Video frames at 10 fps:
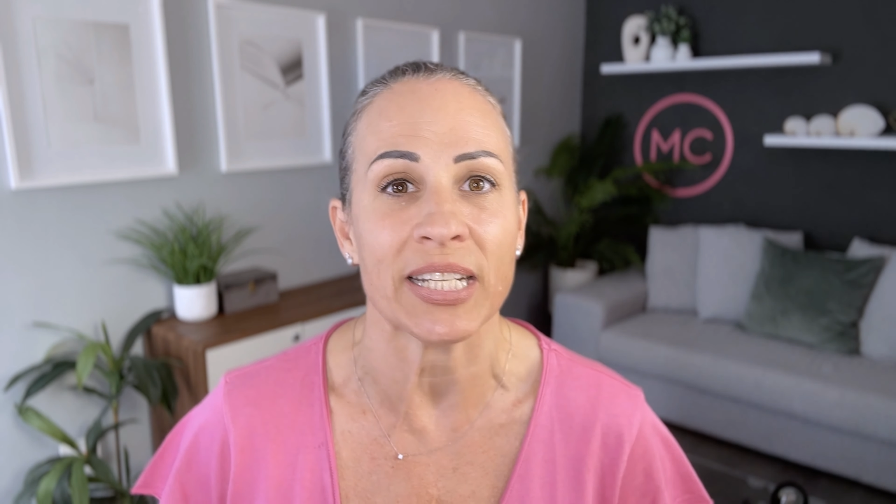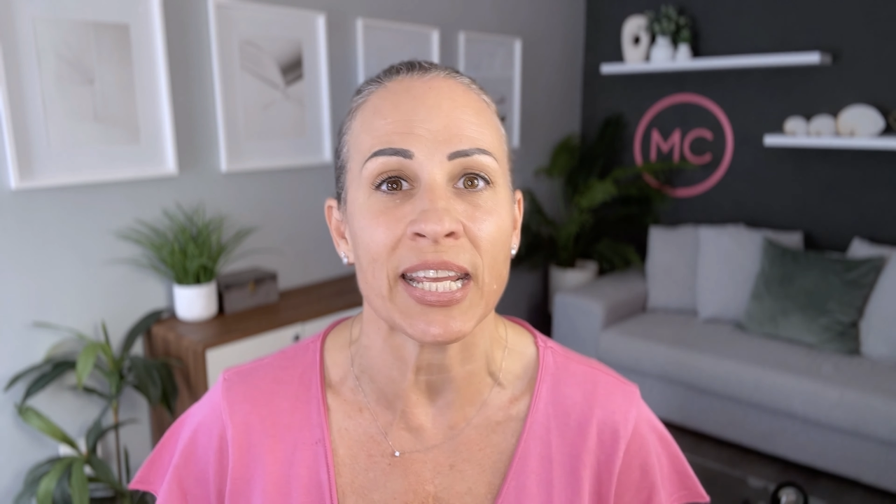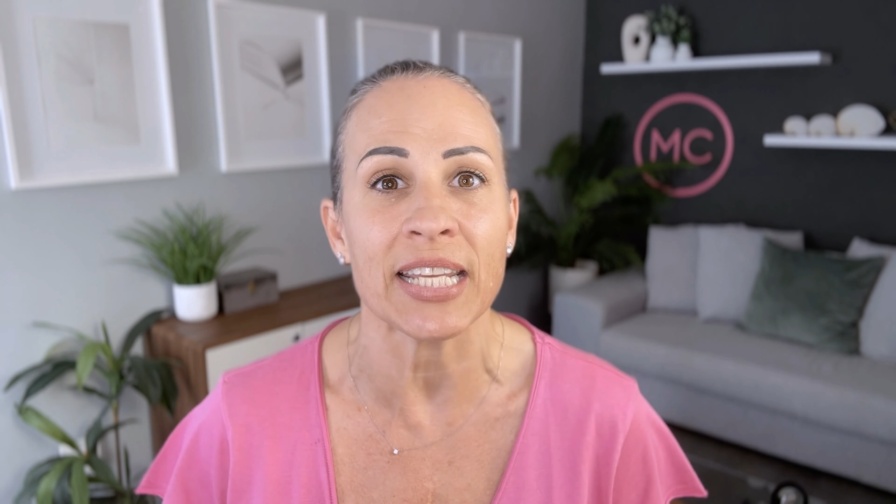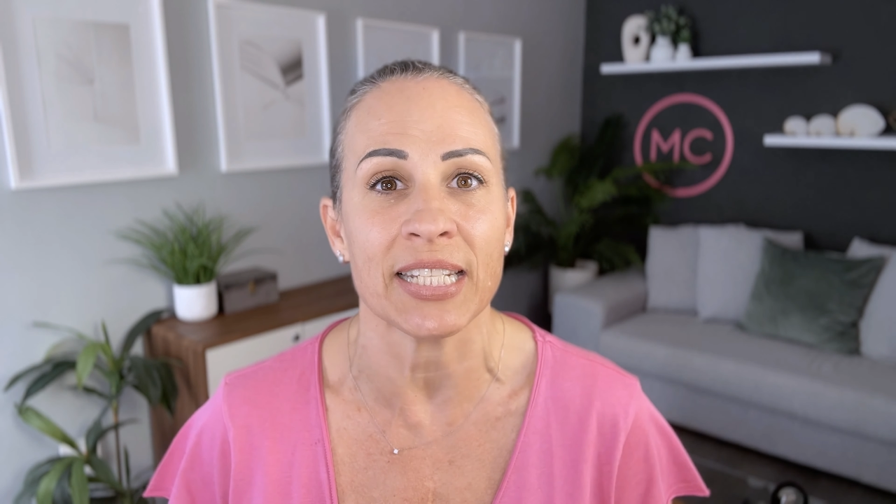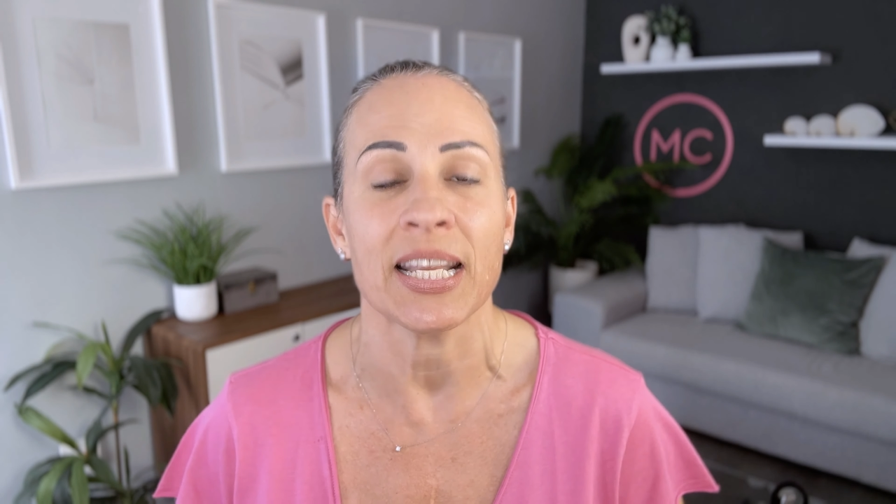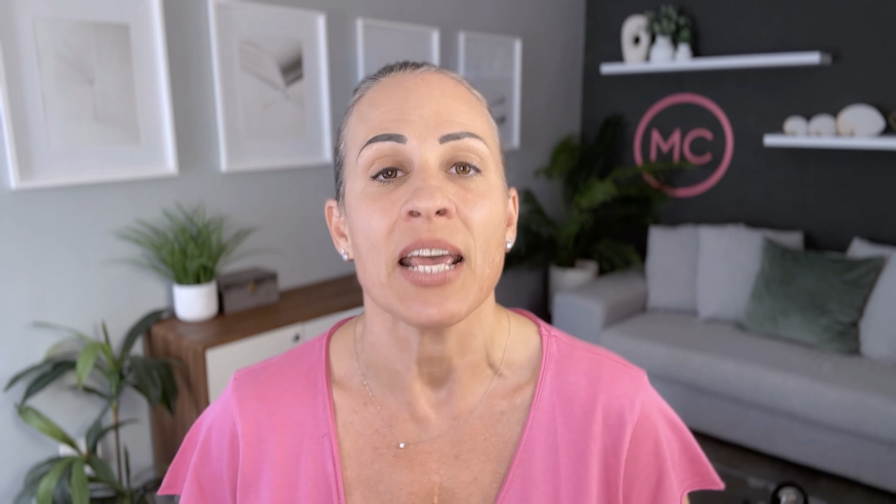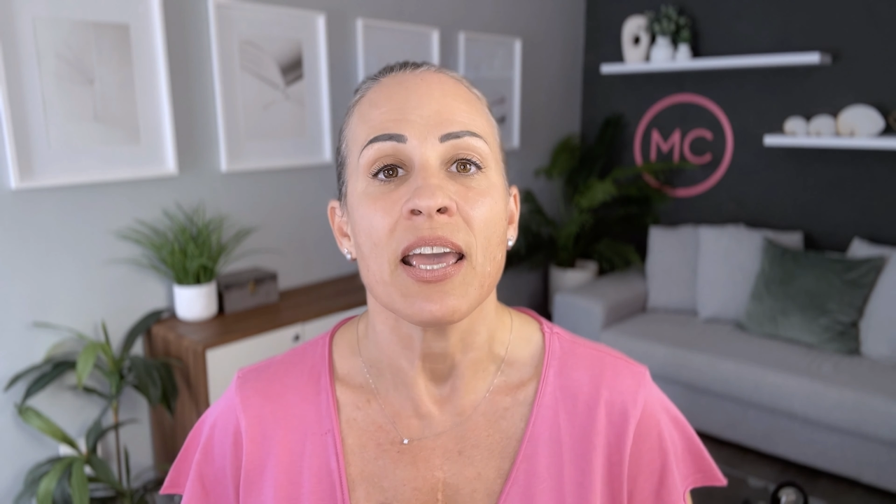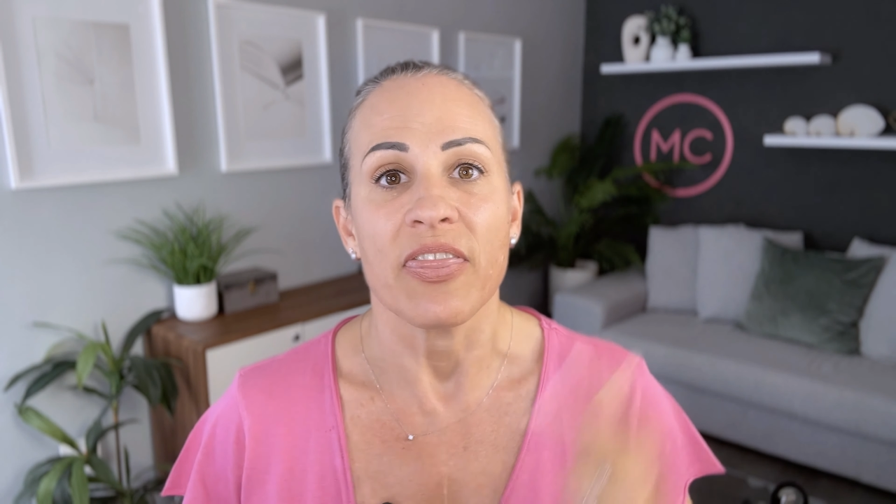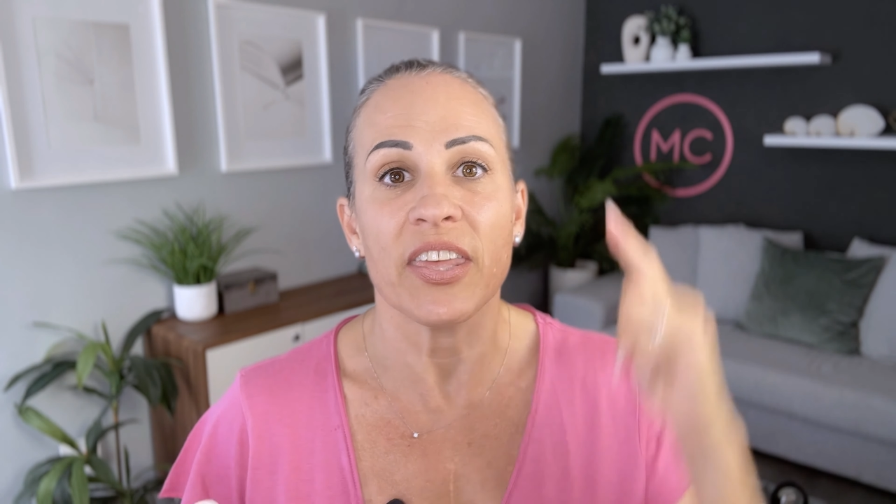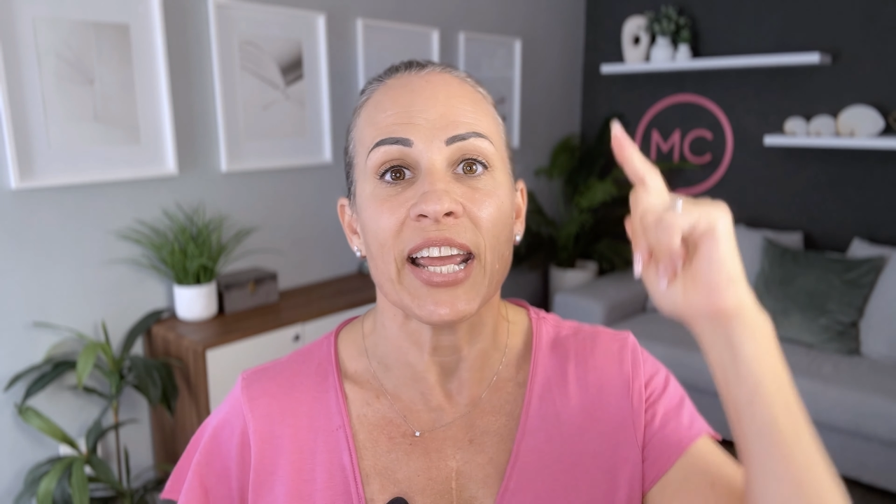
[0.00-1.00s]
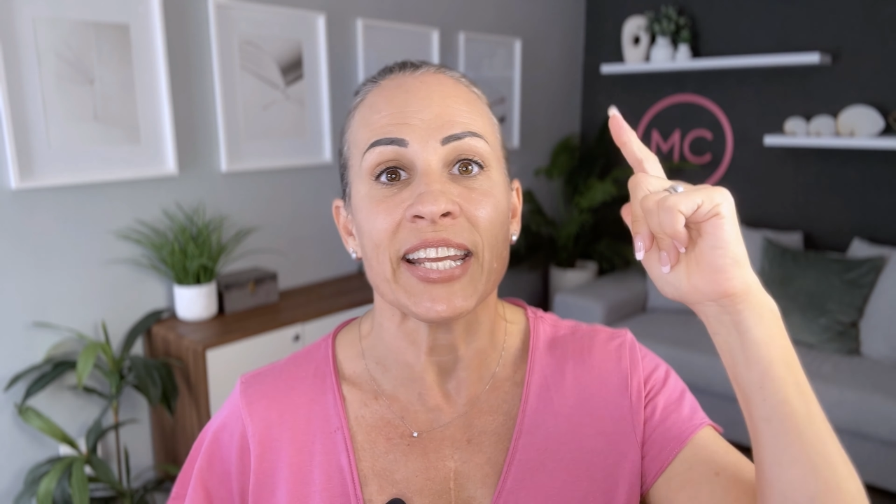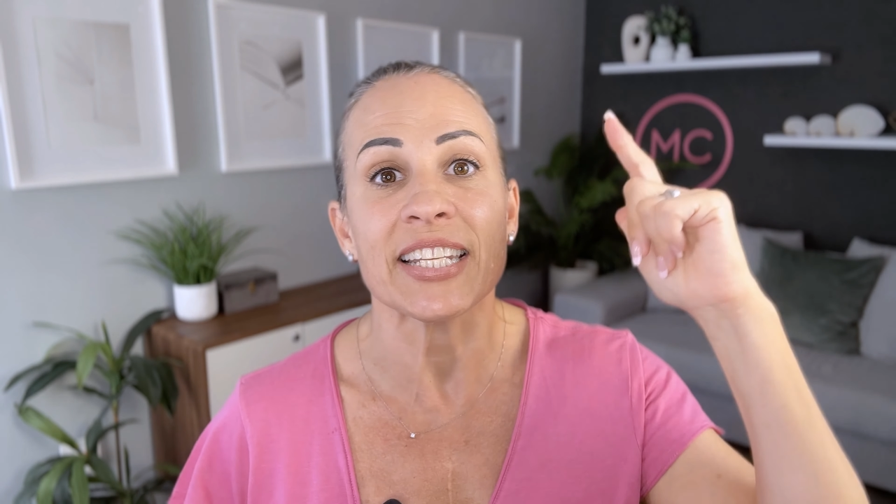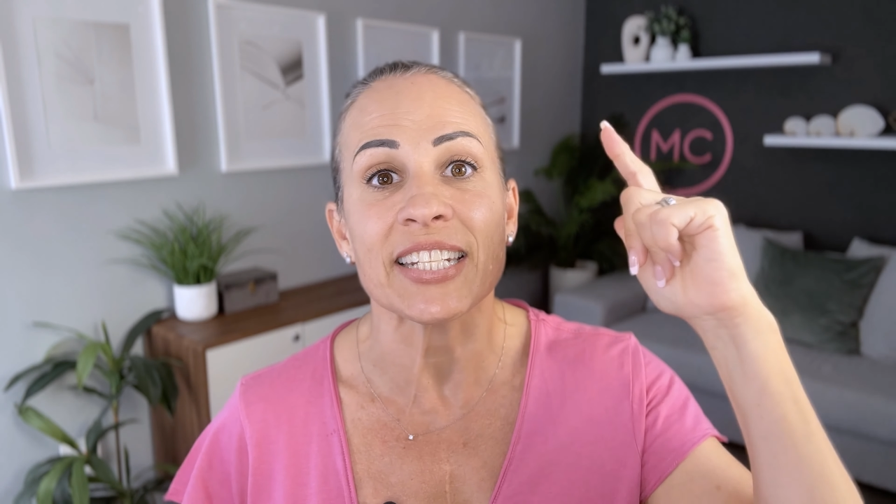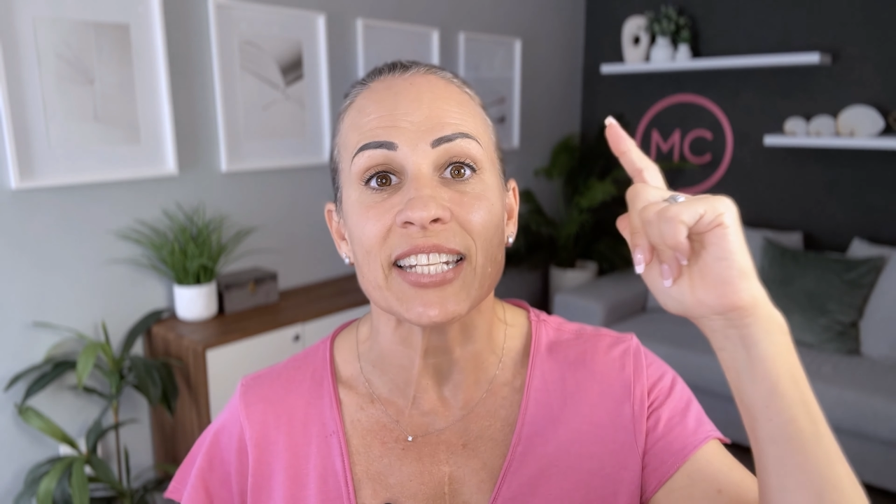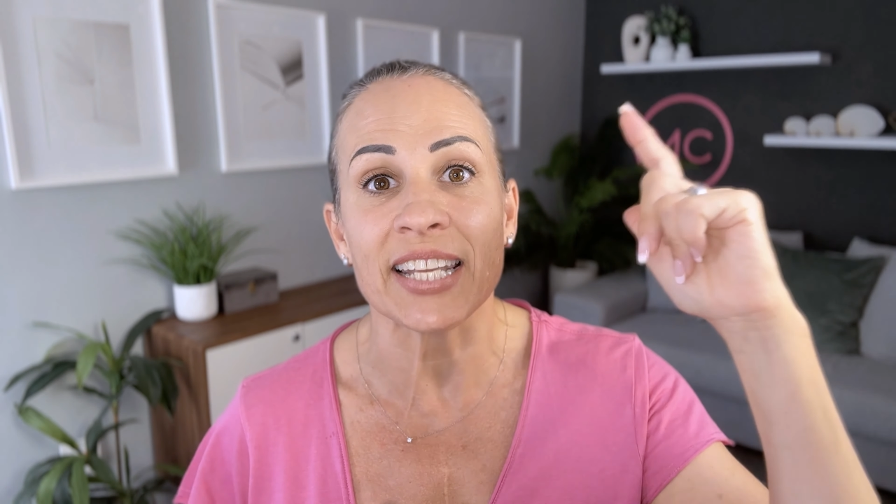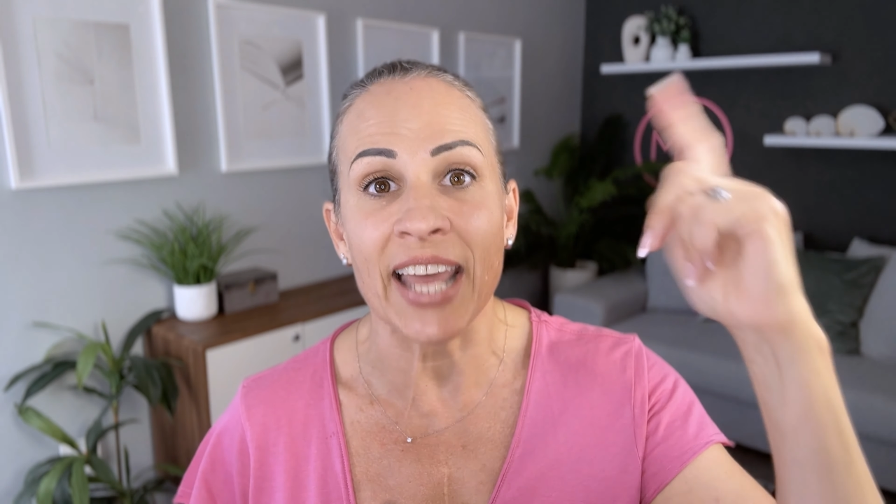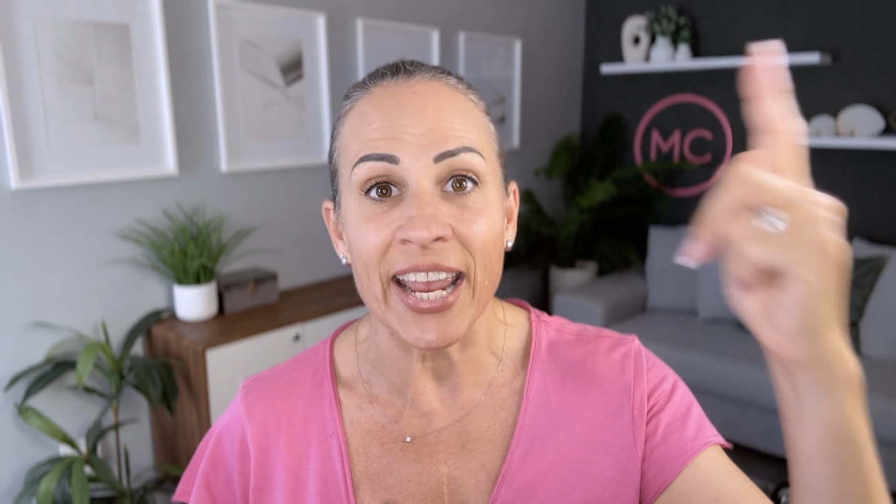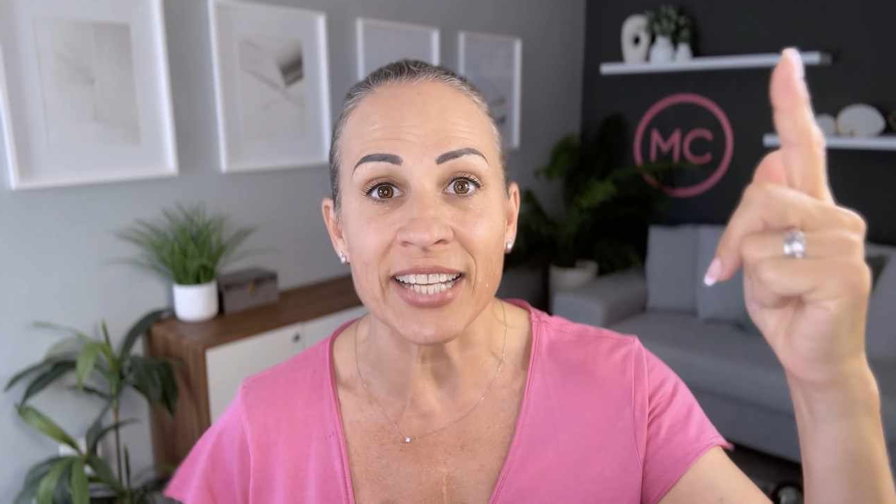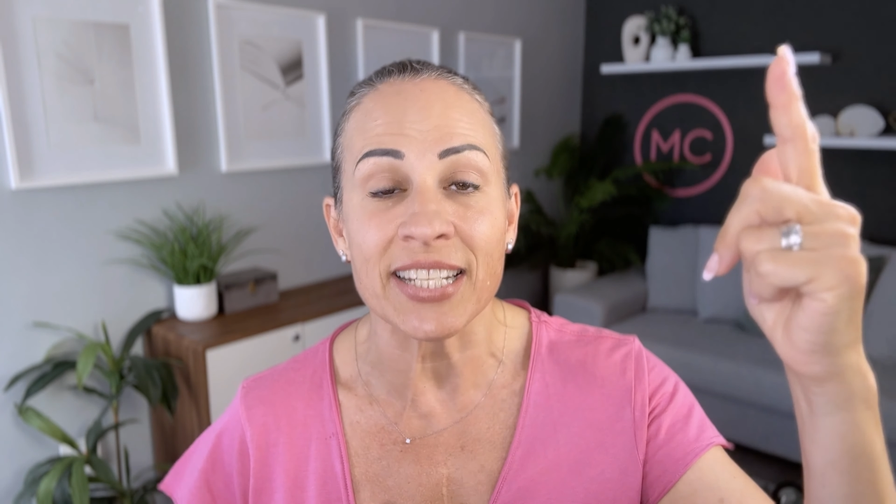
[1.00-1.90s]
kits that I can select